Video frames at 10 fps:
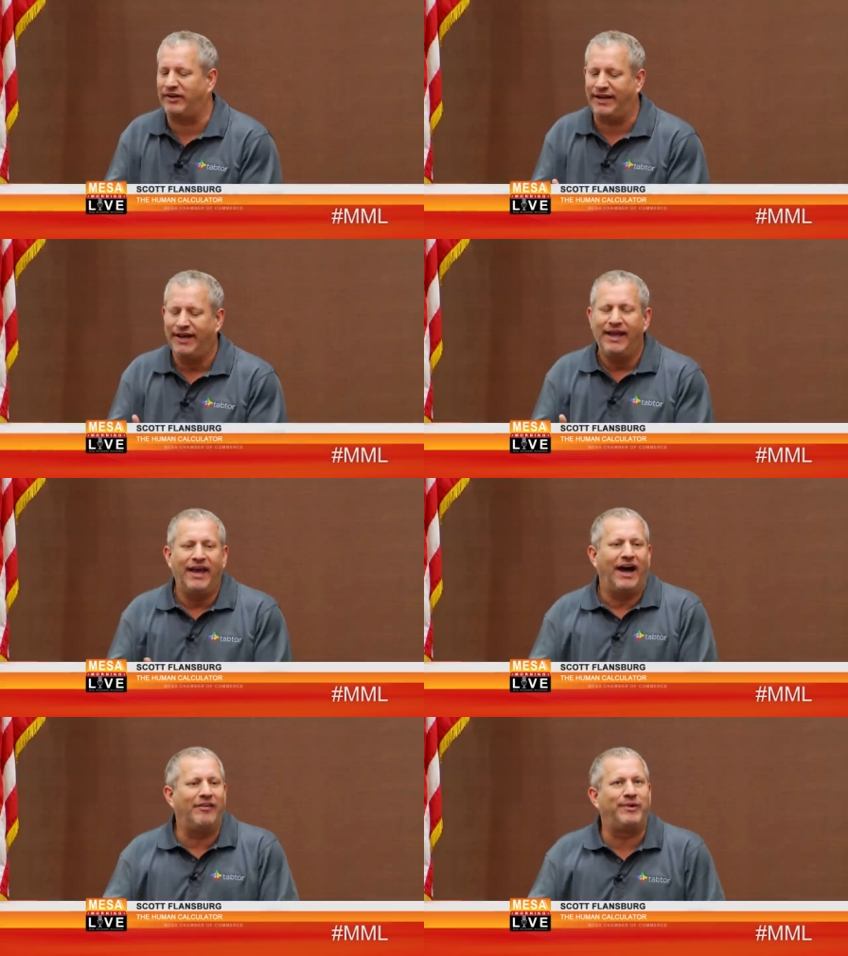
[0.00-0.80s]
And
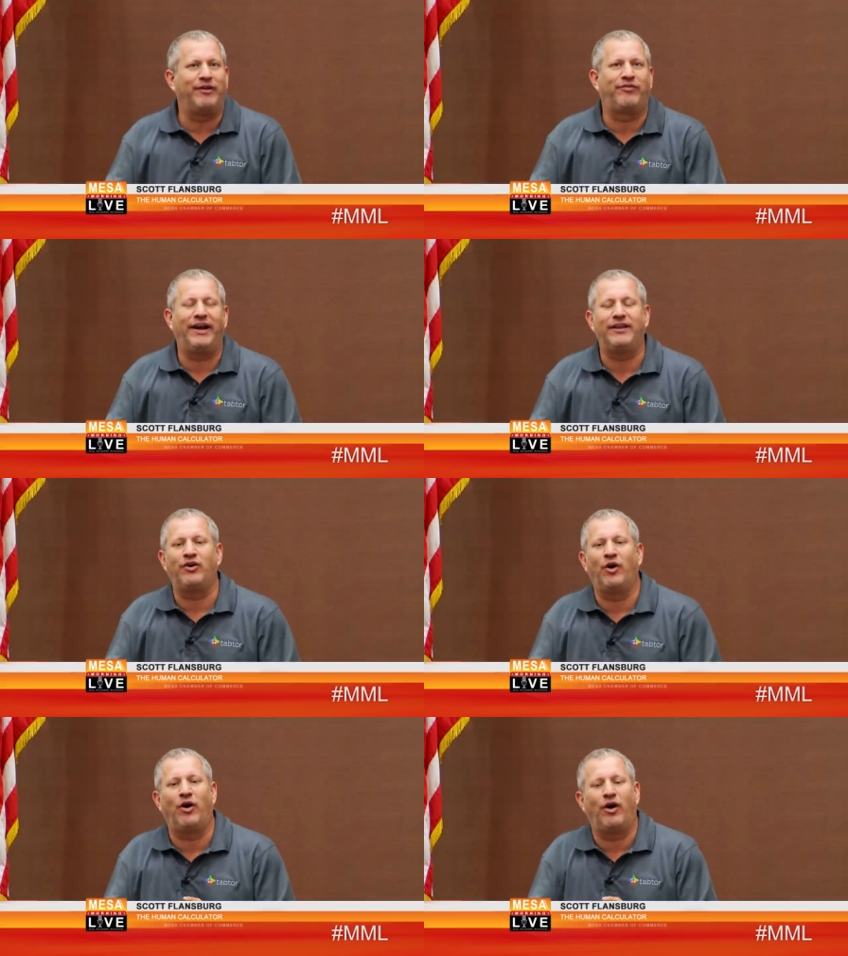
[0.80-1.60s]
I've been invited
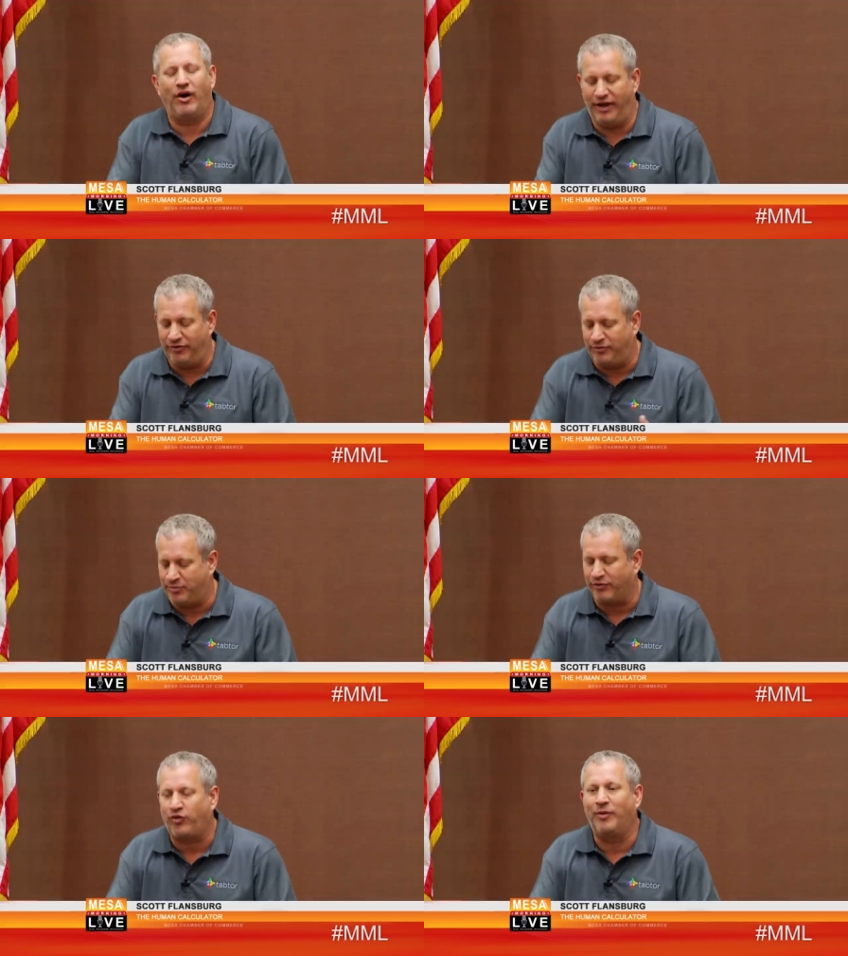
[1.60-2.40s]
to and
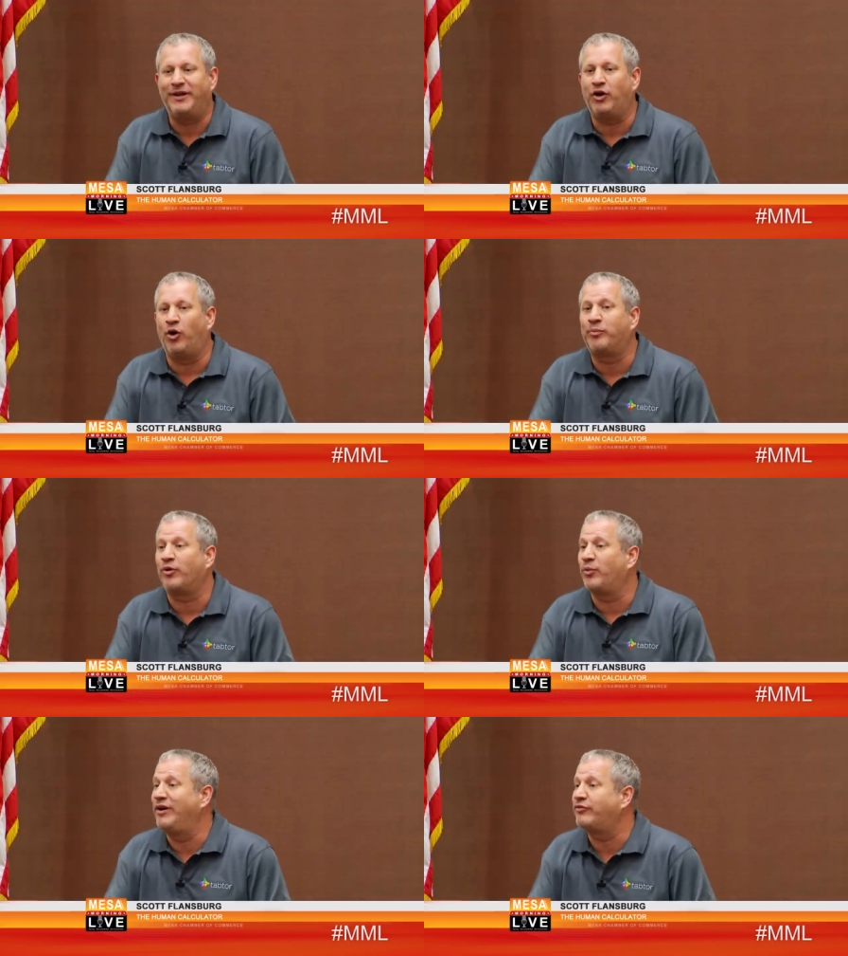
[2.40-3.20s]
performed at Oprah
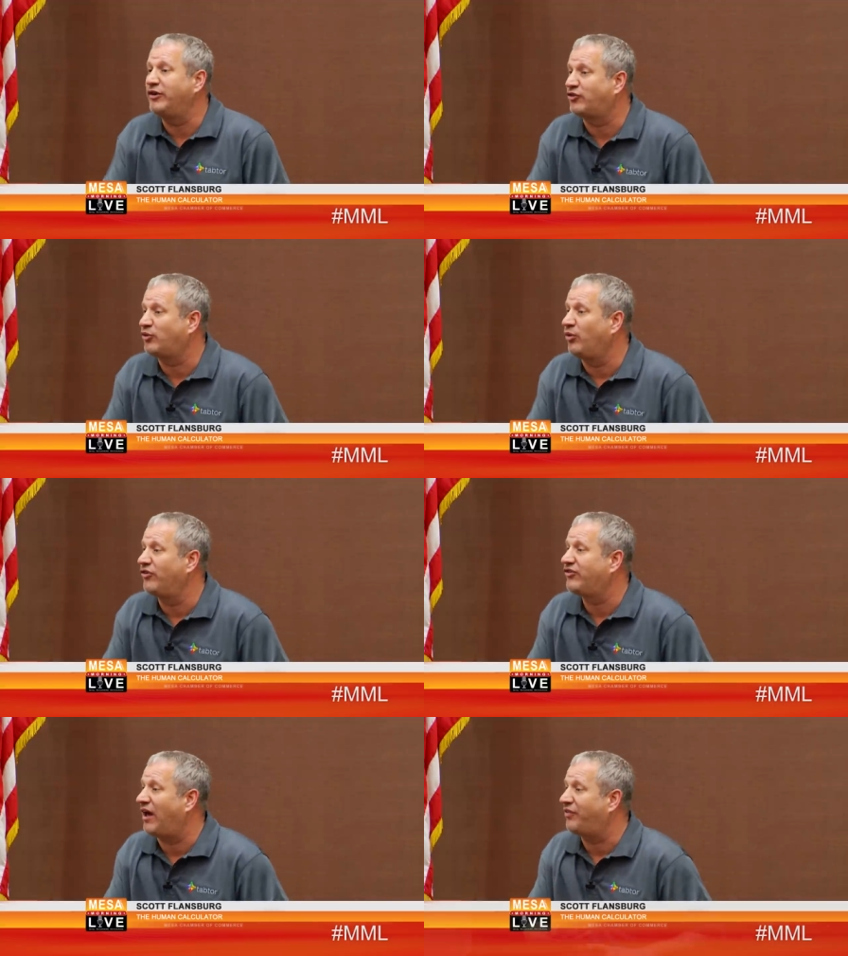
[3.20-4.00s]
Winfrey School in
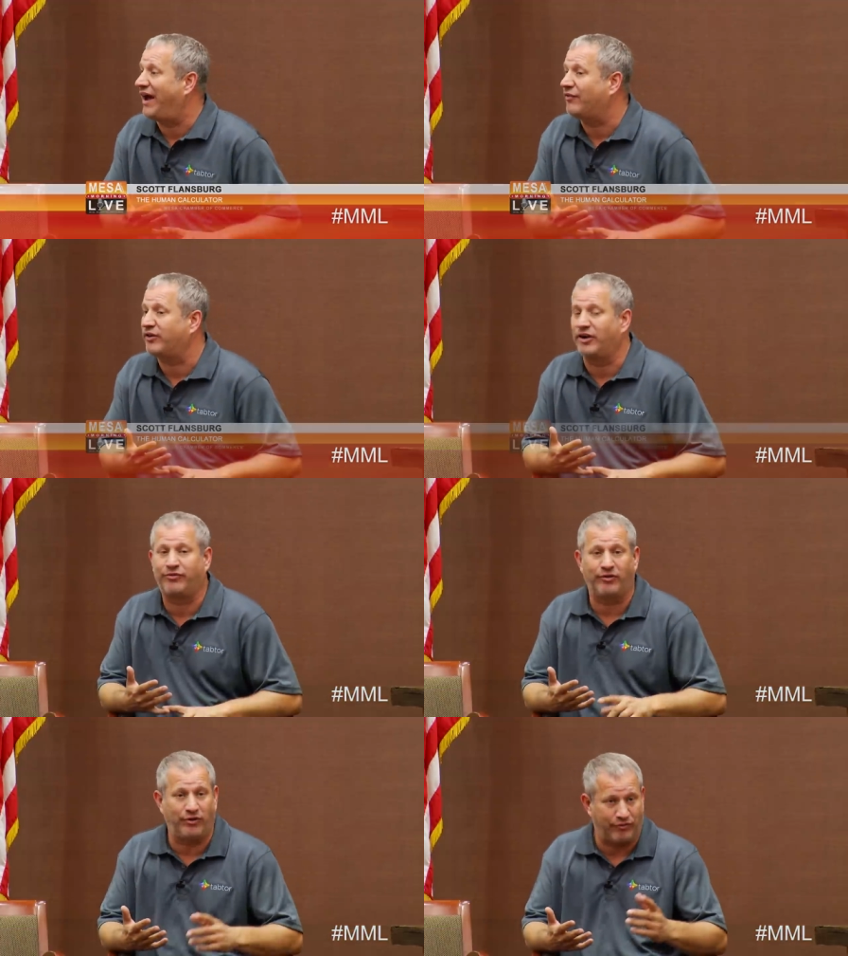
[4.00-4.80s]
South Africa
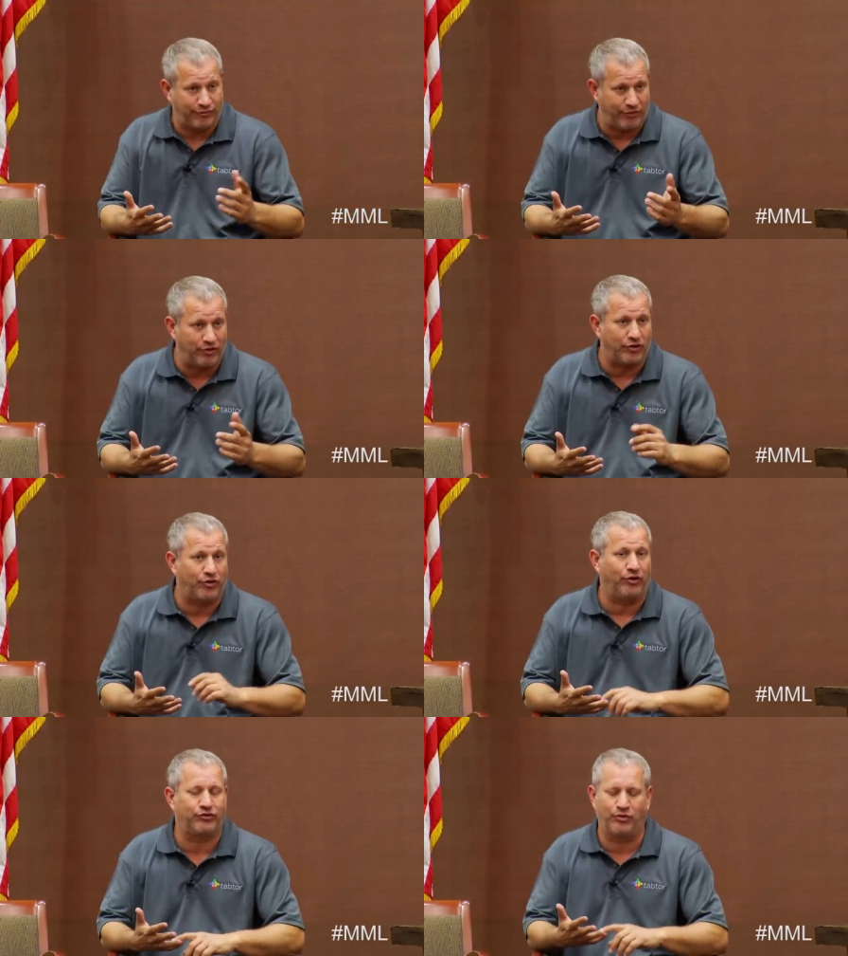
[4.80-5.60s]
for her
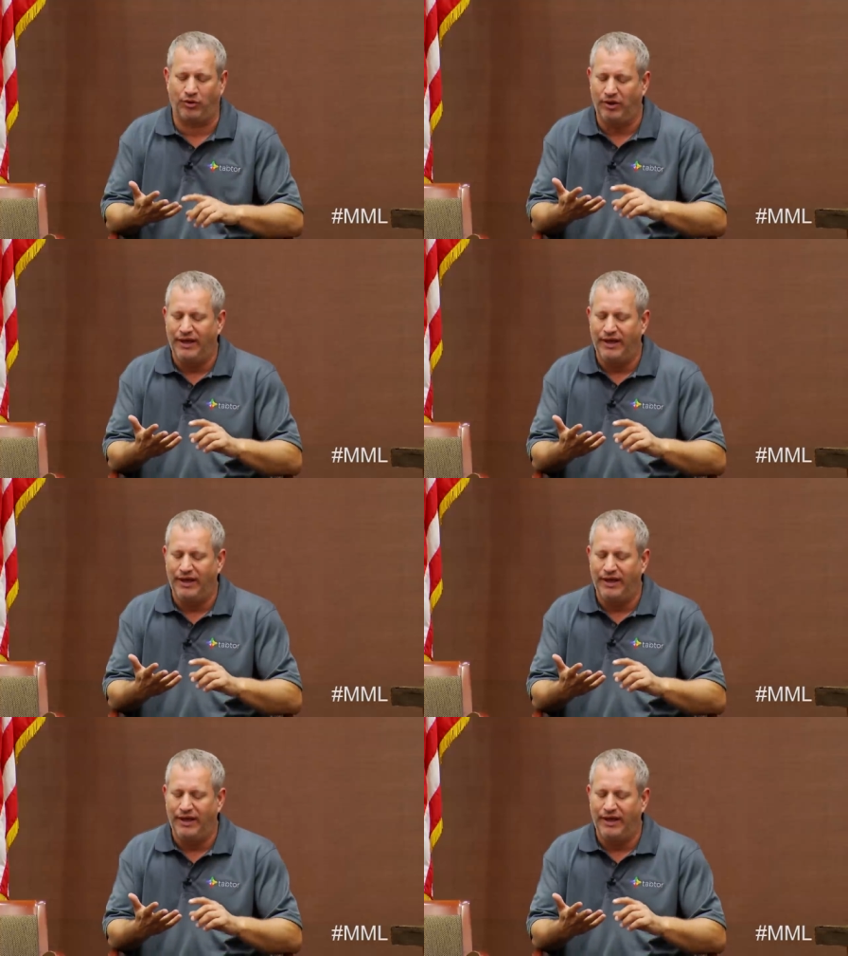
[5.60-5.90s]
girls' school,